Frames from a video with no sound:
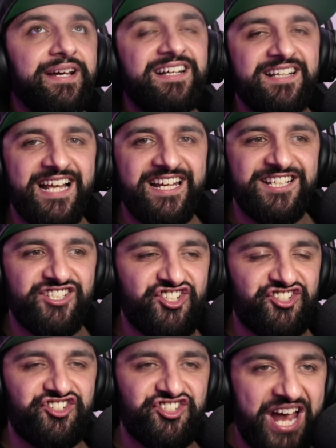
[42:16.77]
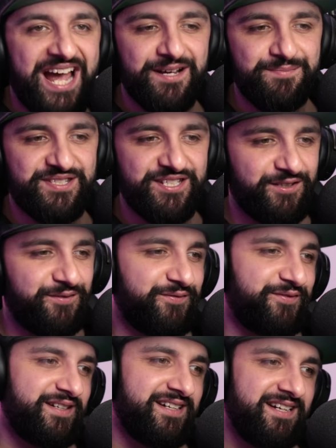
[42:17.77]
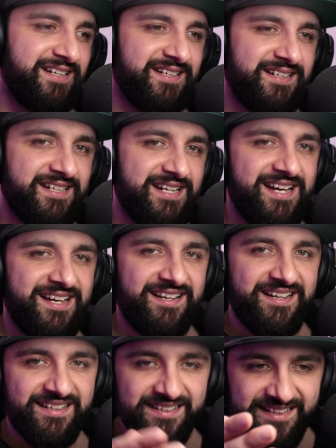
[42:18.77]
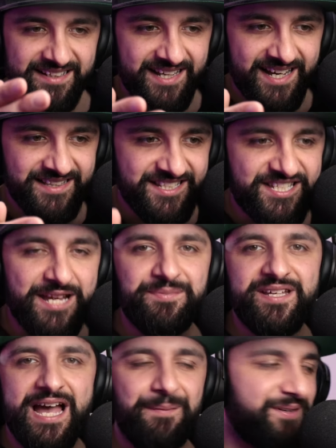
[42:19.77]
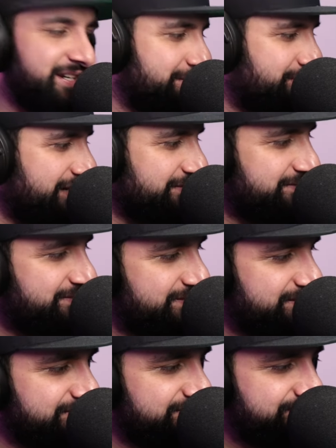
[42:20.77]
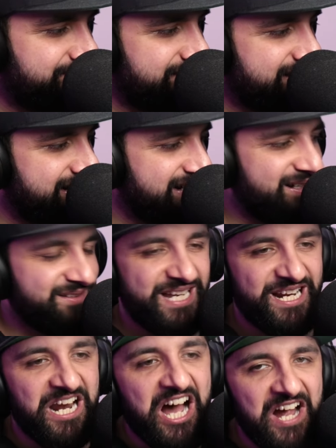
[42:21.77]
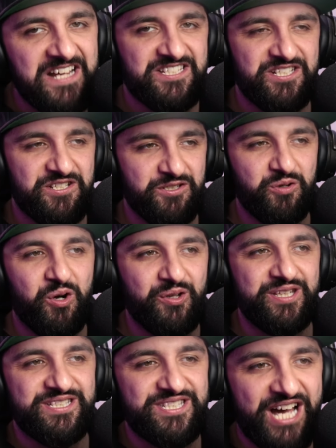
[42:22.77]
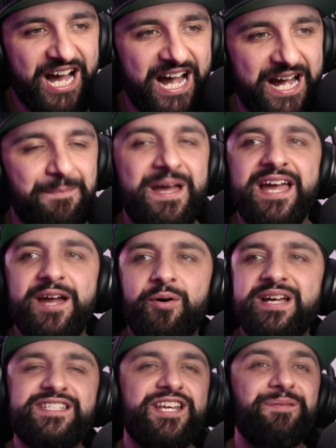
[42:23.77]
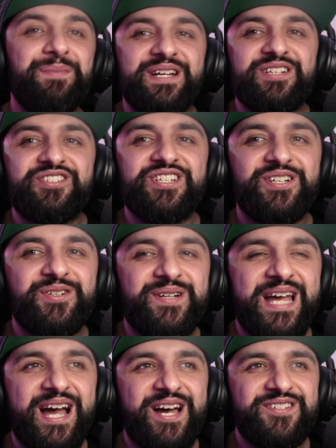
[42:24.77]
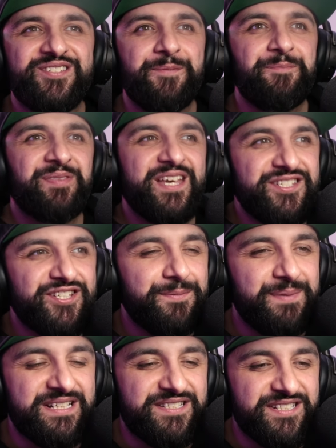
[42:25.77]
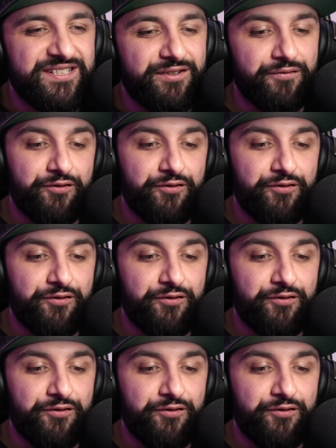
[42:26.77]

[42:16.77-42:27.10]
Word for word: Yeah. Like he just shot himself. And the same thing happened here, bruv. They lie to you all the time. Is it a big deal, guys? Is it a big deal?